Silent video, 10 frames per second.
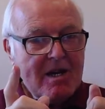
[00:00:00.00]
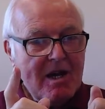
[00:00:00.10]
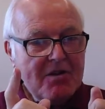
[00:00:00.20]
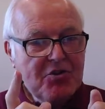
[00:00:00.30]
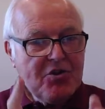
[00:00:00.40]

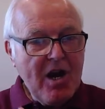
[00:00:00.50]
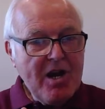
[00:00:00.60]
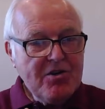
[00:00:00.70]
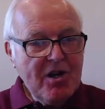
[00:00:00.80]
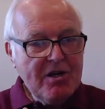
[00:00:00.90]
A
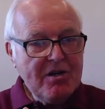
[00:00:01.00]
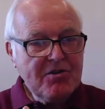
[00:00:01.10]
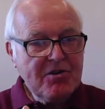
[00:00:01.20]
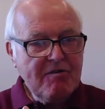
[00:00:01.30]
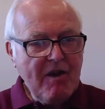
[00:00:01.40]
stranger
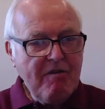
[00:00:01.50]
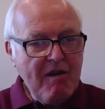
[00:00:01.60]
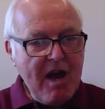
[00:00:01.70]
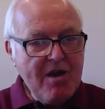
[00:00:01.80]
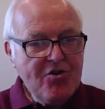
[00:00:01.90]
is a
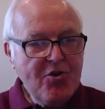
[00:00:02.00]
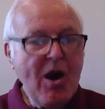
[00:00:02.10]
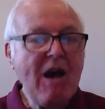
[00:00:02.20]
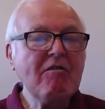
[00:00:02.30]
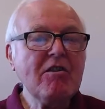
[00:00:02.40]
friend you
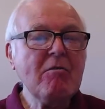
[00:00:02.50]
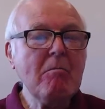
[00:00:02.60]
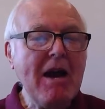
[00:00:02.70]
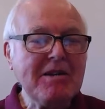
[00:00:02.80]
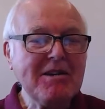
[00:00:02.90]
haven't
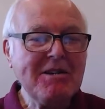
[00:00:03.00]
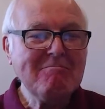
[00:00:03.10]
met.